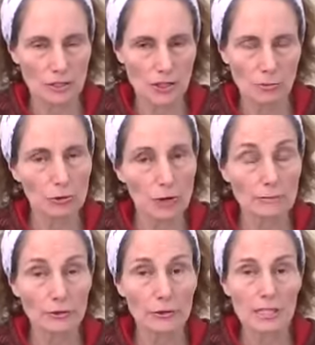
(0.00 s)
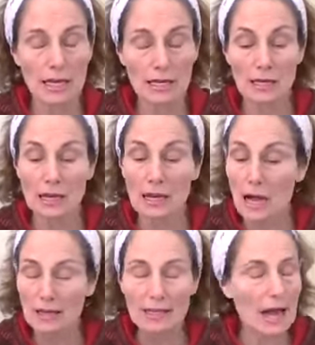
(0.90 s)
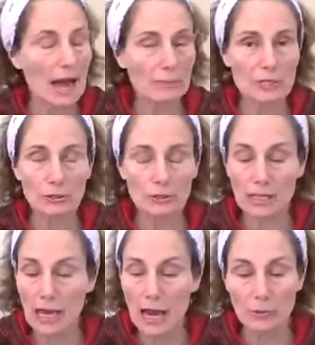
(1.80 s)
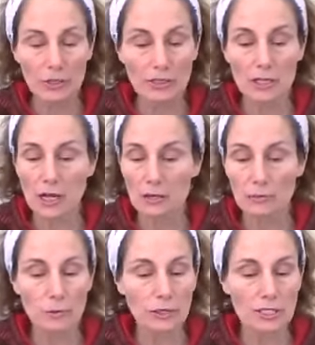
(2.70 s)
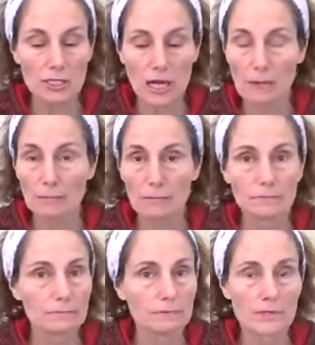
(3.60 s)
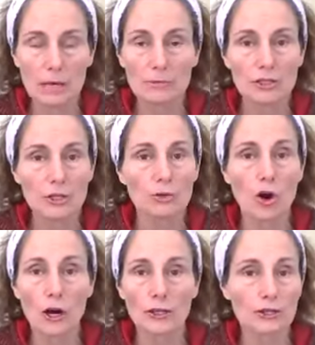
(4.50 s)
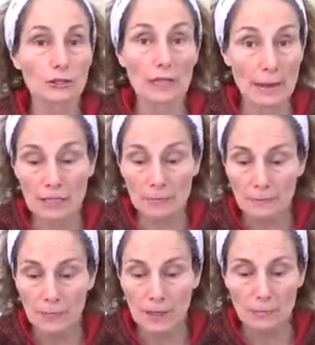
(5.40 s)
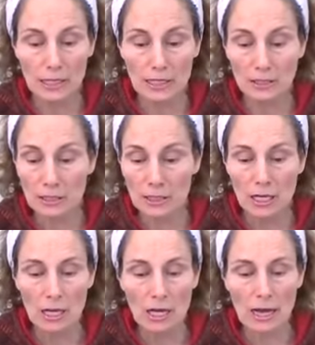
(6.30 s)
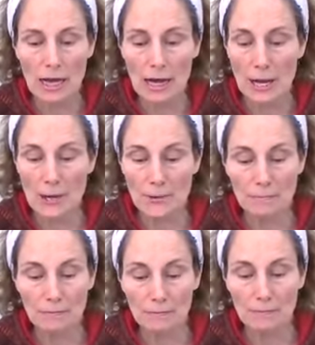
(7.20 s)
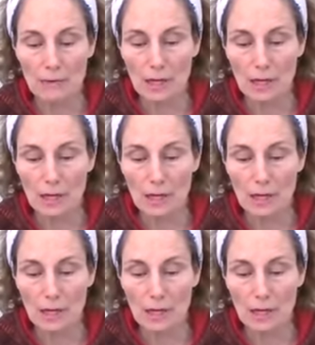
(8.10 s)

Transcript: consumed grapefruit skin. Yeah, absolutely. I would substitute orange or lemon peel, and